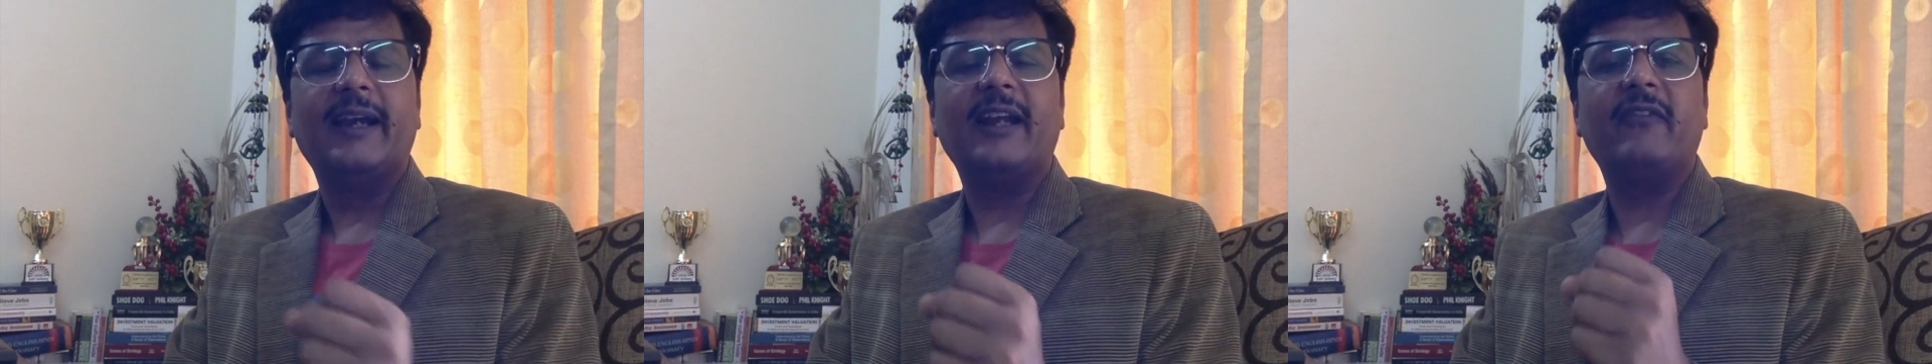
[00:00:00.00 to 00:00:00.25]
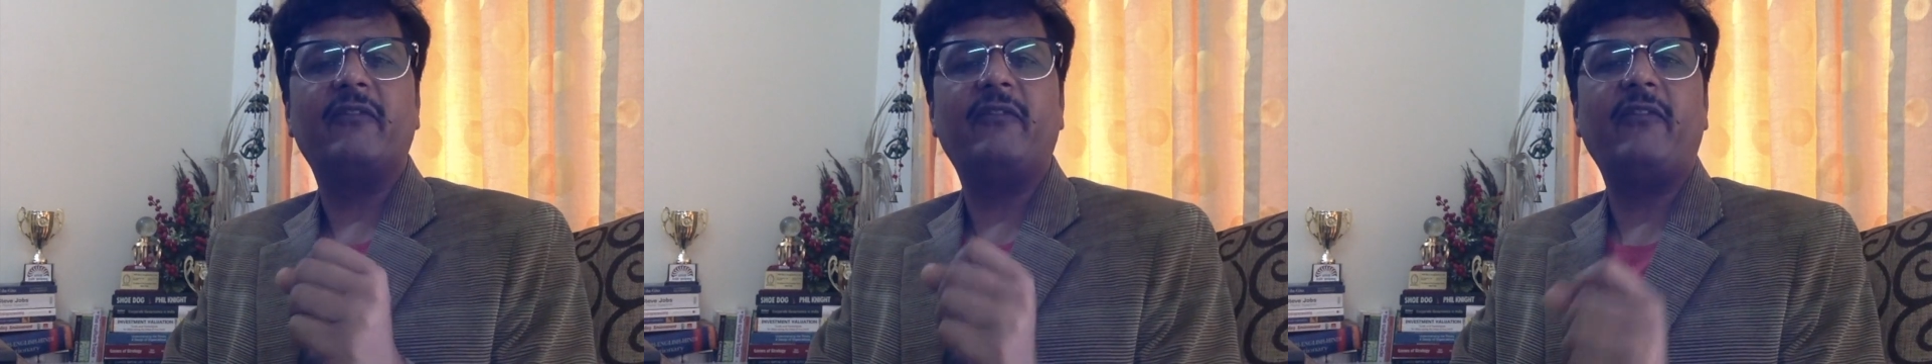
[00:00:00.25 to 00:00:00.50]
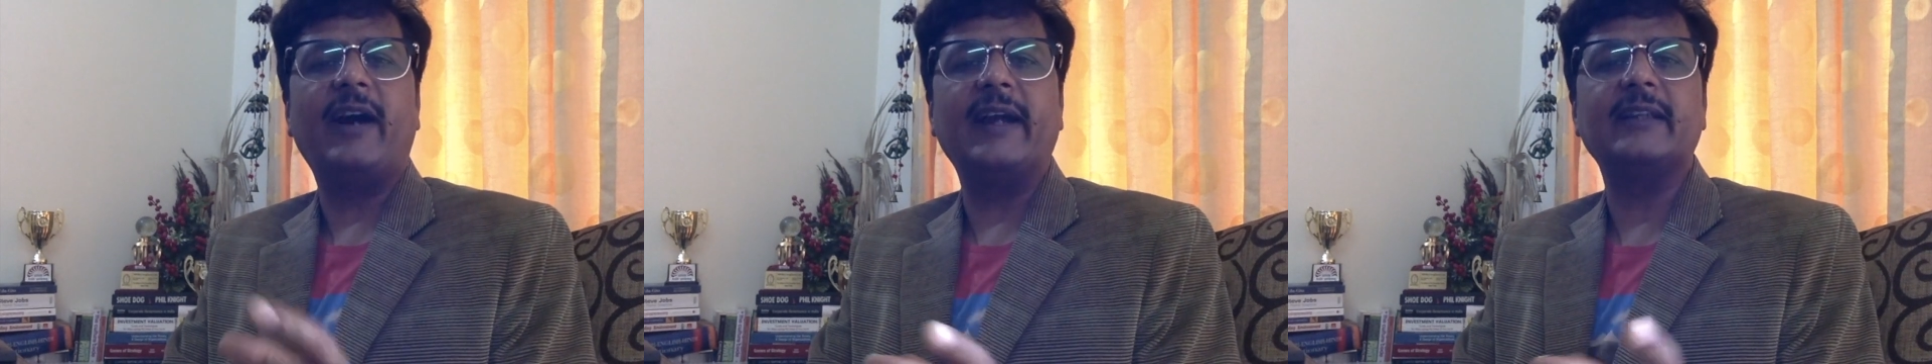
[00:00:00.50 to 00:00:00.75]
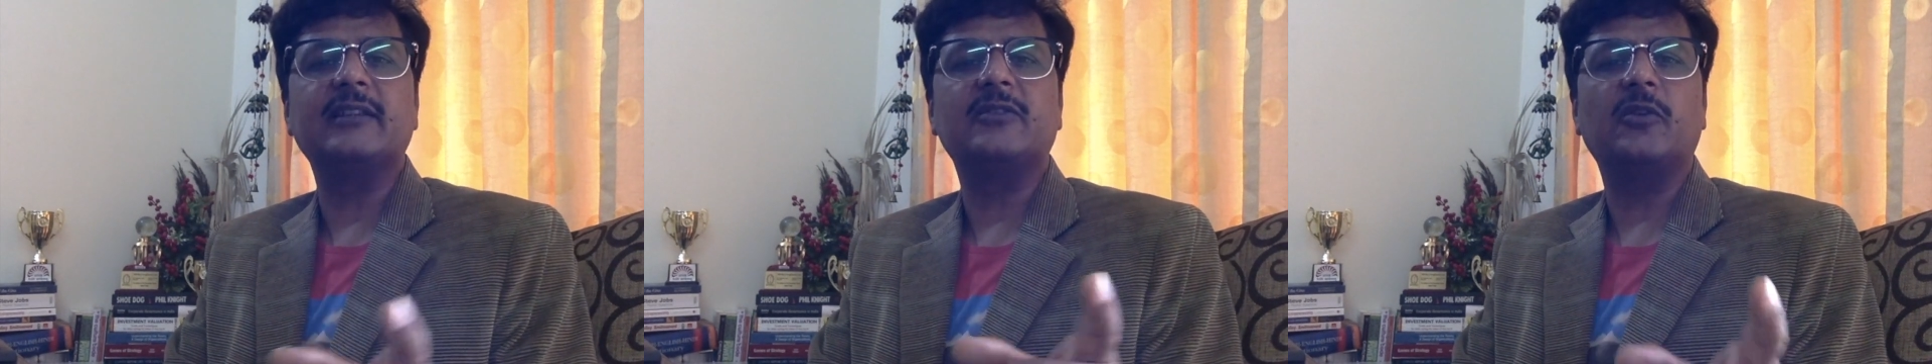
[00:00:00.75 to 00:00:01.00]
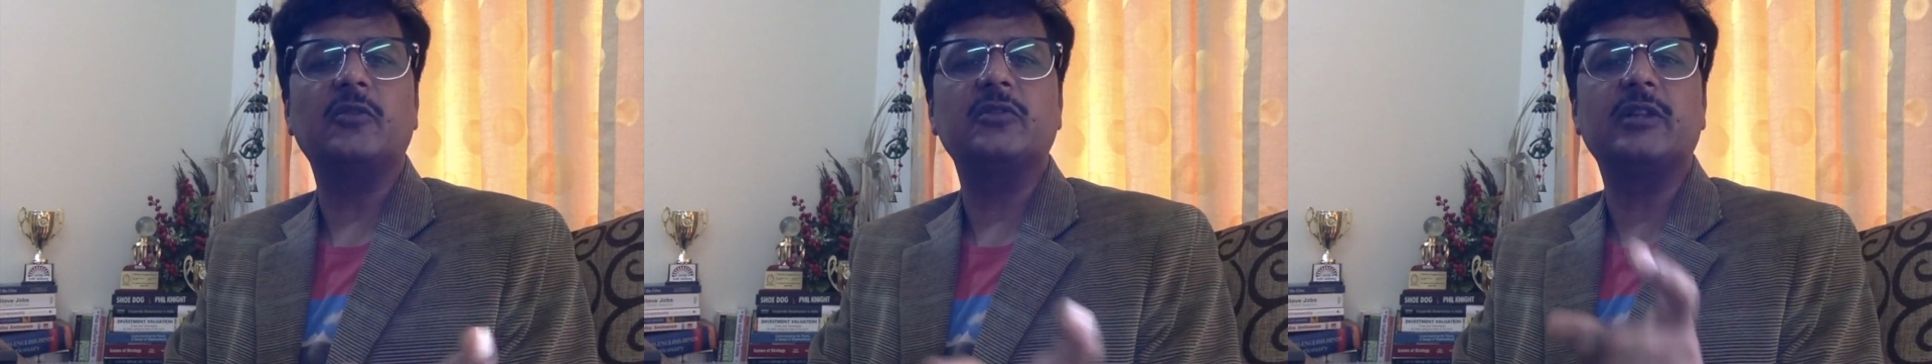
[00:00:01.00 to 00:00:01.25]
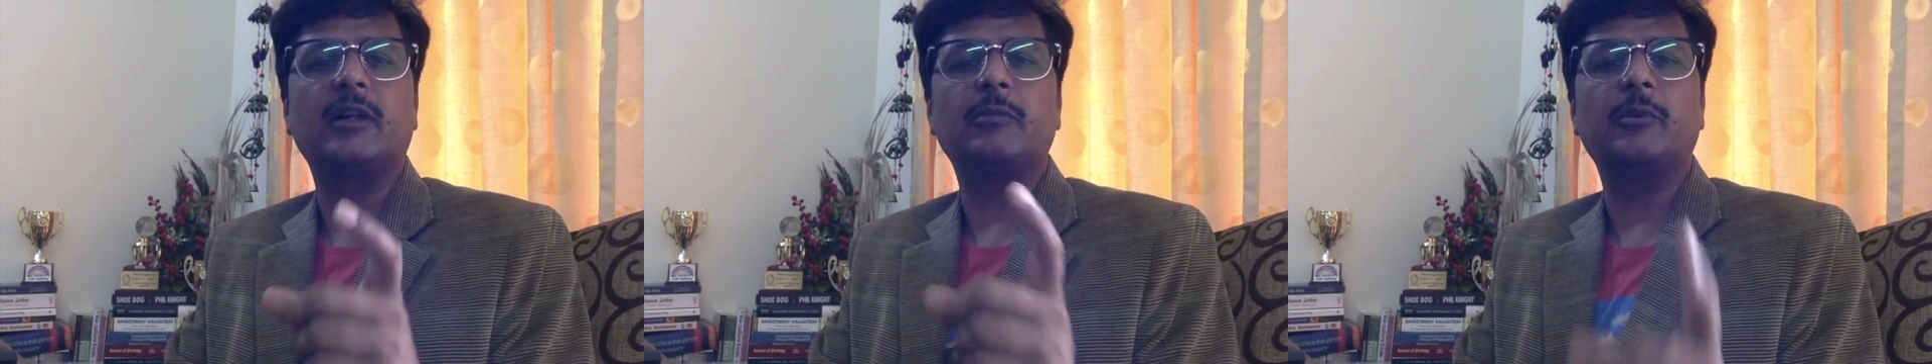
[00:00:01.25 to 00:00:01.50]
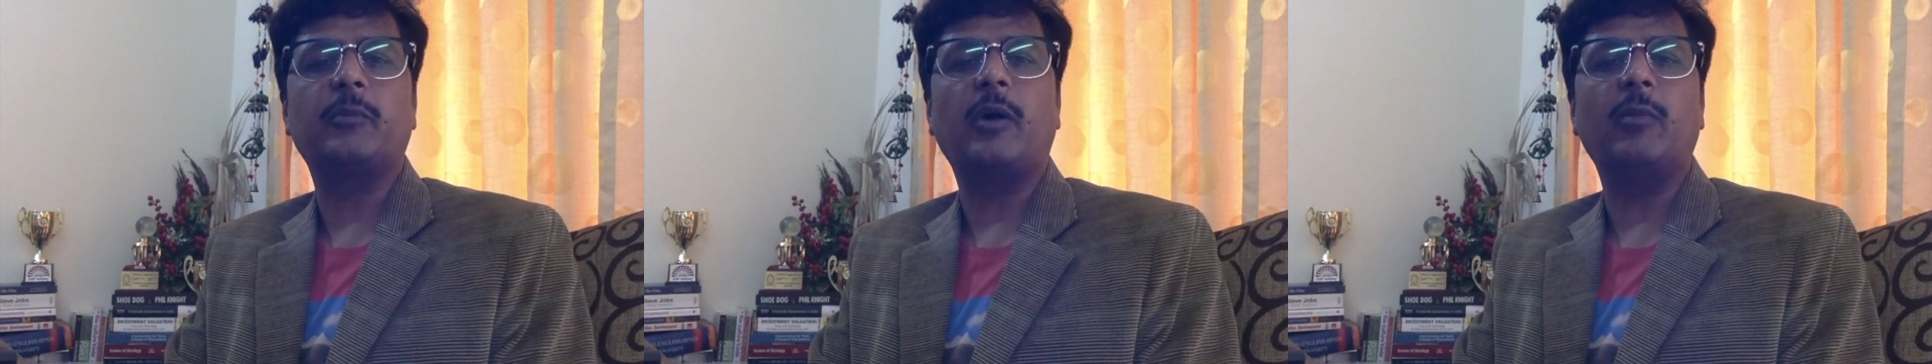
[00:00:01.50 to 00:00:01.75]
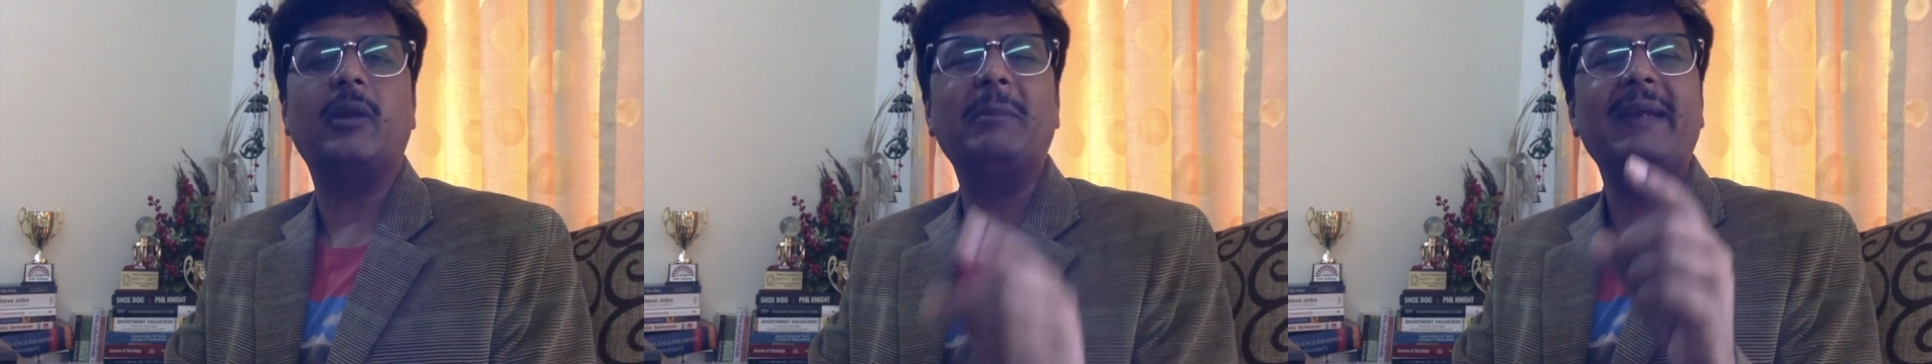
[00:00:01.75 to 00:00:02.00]
and find the solution of the
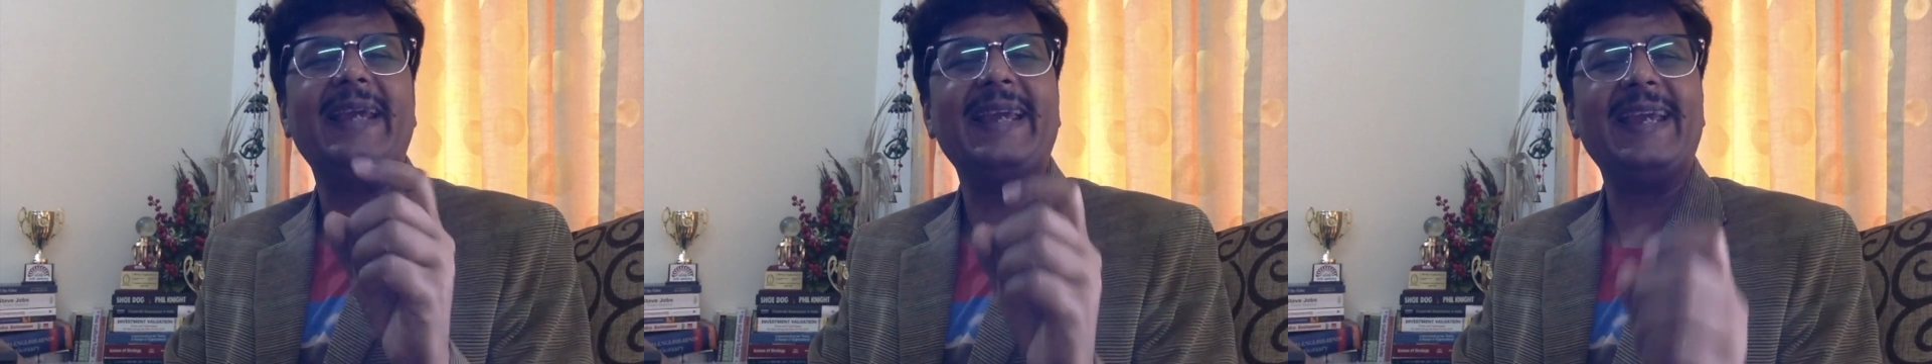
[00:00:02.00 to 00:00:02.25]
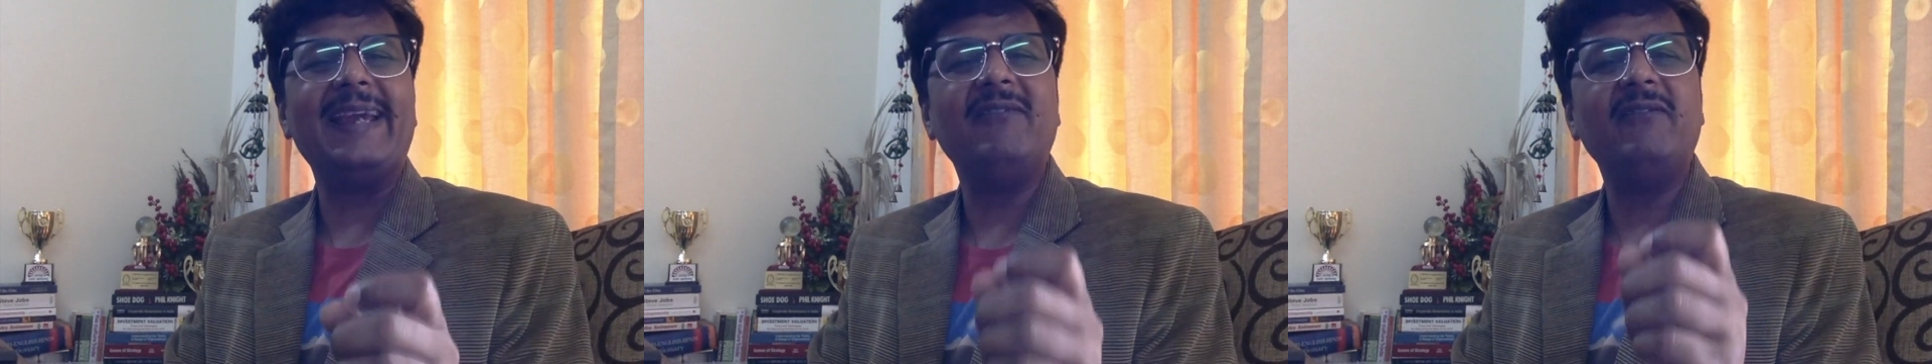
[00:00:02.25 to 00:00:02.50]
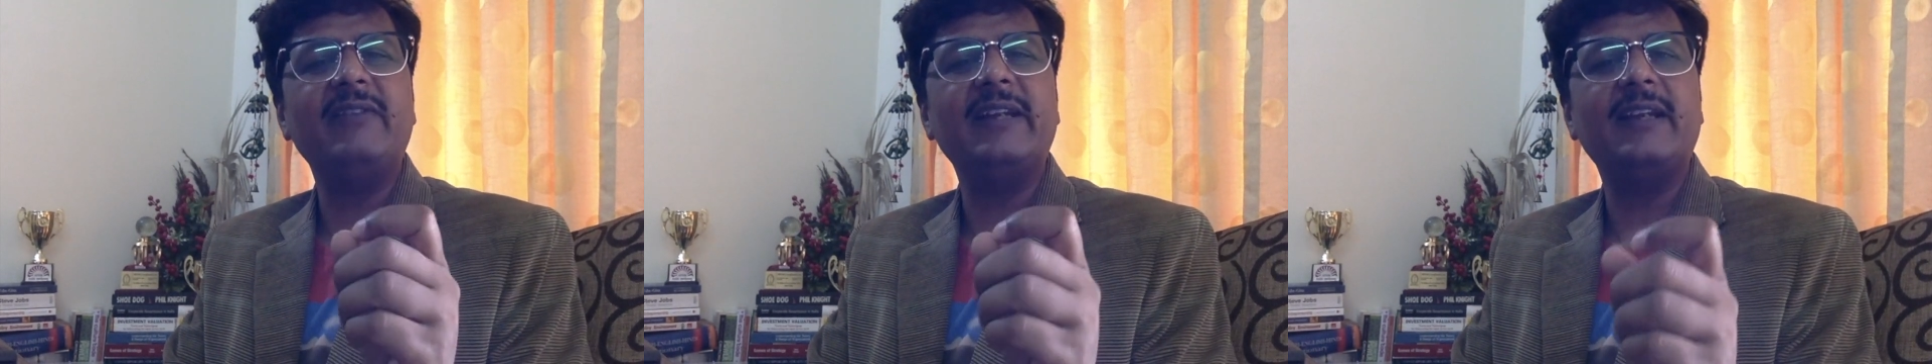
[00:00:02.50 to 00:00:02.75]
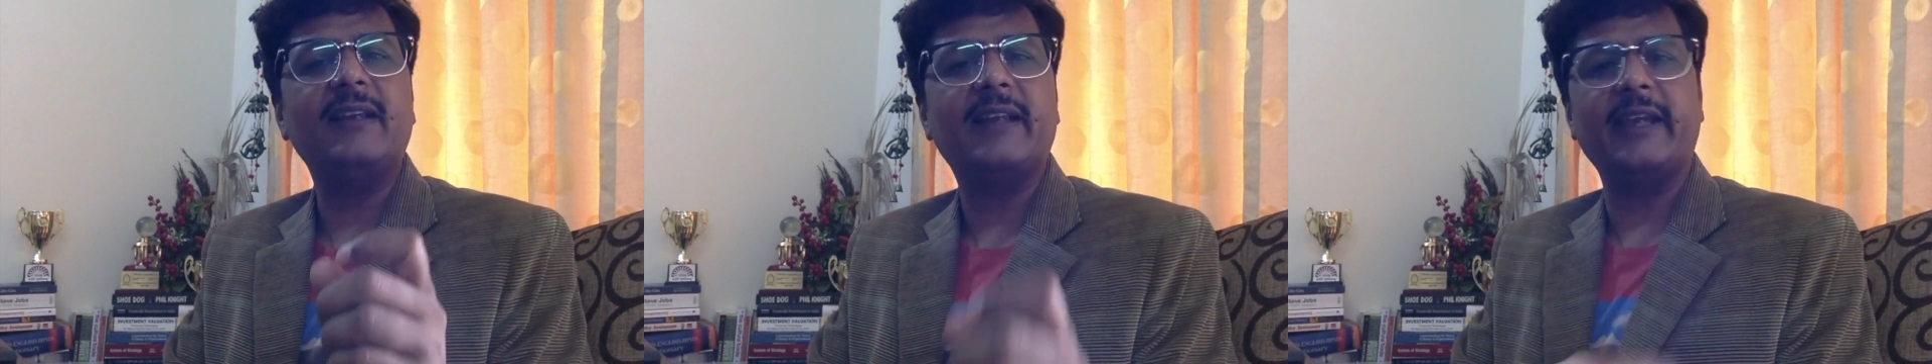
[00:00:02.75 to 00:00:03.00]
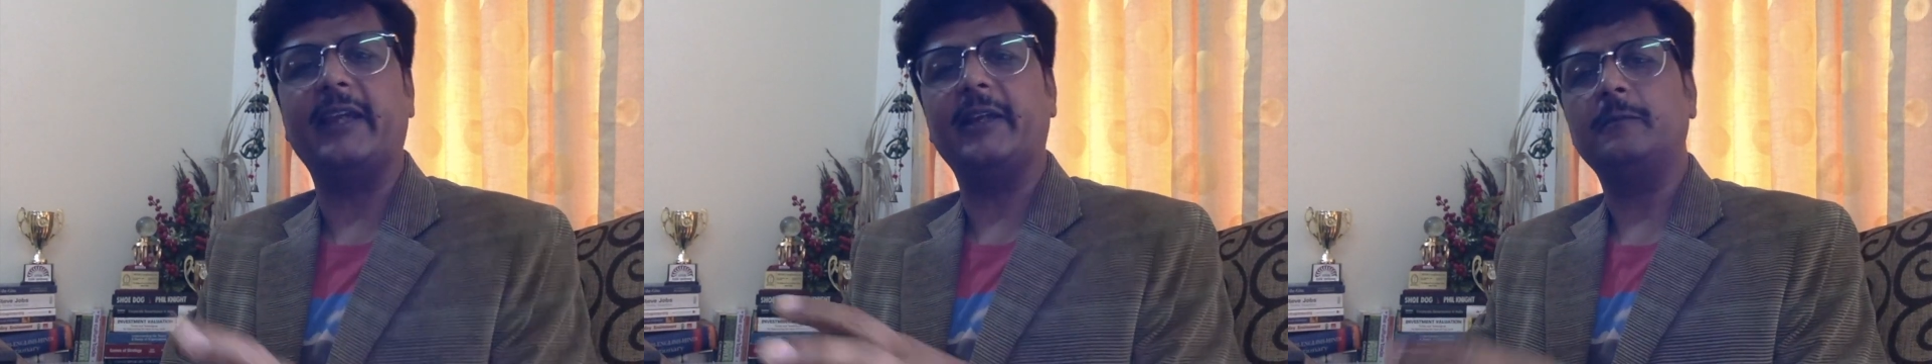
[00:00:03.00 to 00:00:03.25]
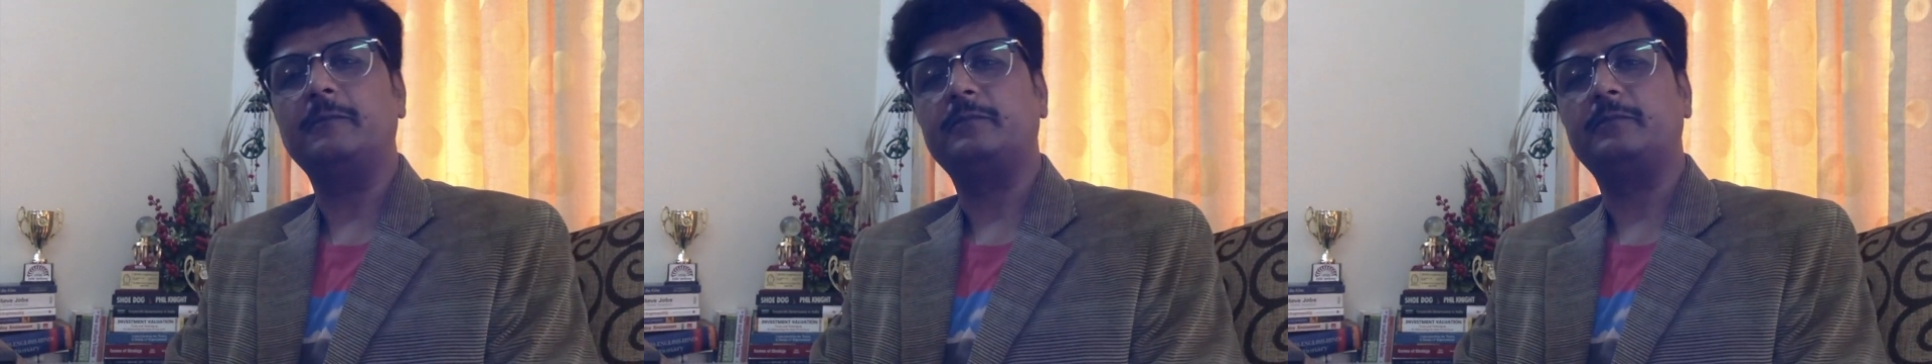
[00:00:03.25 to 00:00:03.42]
problem every day.